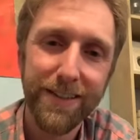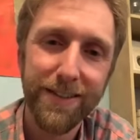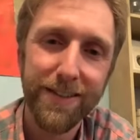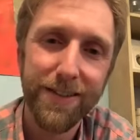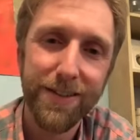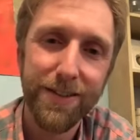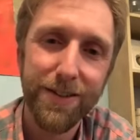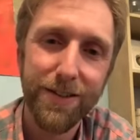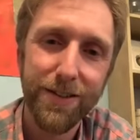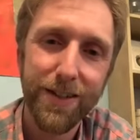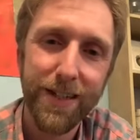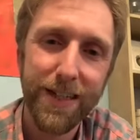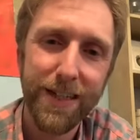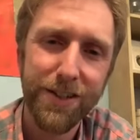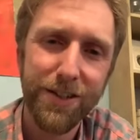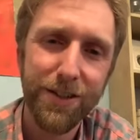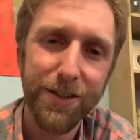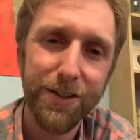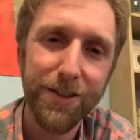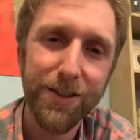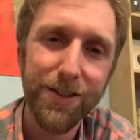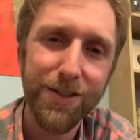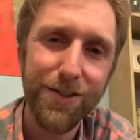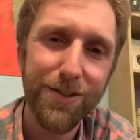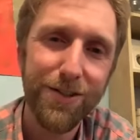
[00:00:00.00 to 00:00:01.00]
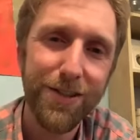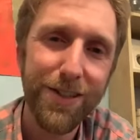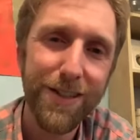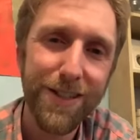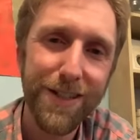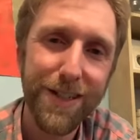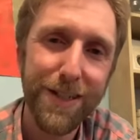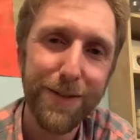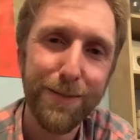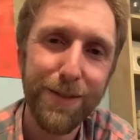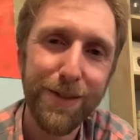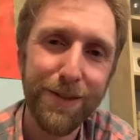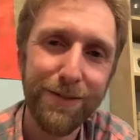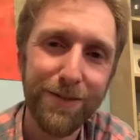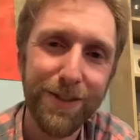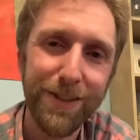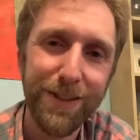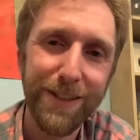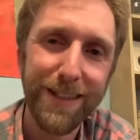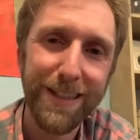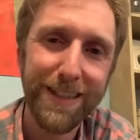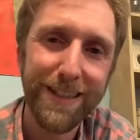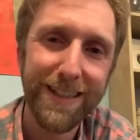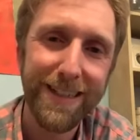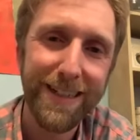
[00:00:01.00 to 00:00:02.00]
So yeah, children's stories can be
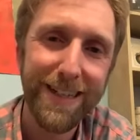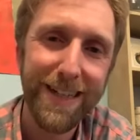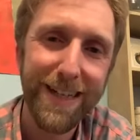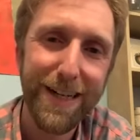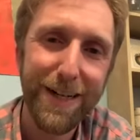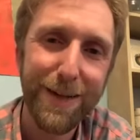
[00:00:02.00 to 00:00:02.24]
really